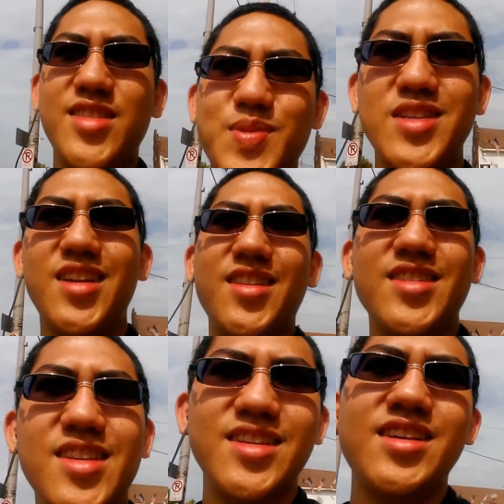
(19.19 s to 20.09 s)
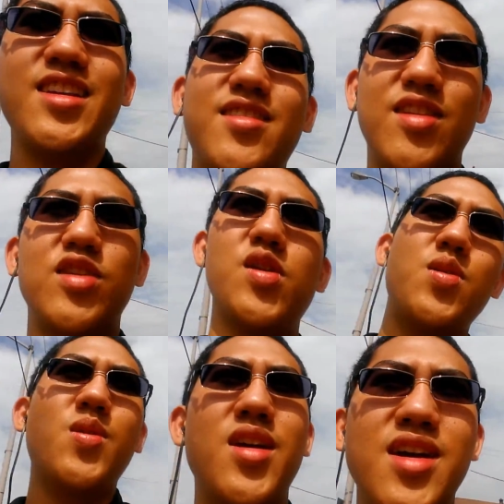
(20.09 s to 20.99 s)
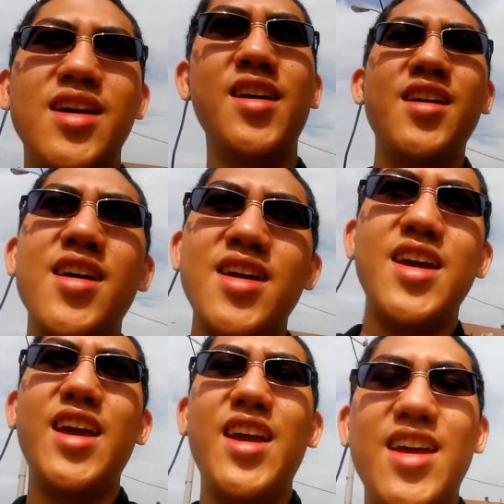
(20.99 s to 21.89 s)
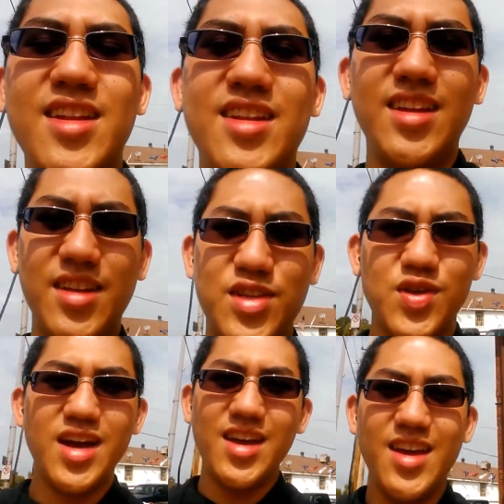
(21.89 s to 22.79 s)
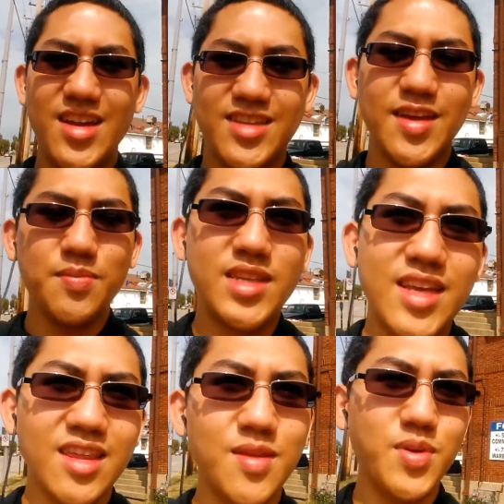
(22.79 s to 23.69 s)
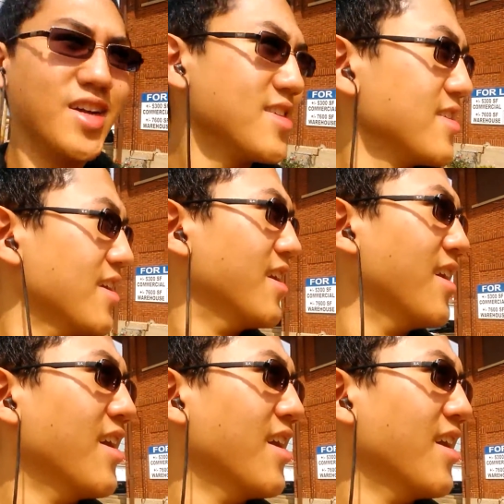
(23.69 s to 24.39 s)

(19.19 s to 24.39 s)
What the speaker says: just spontaneously decided to go and try and attempt to take the bus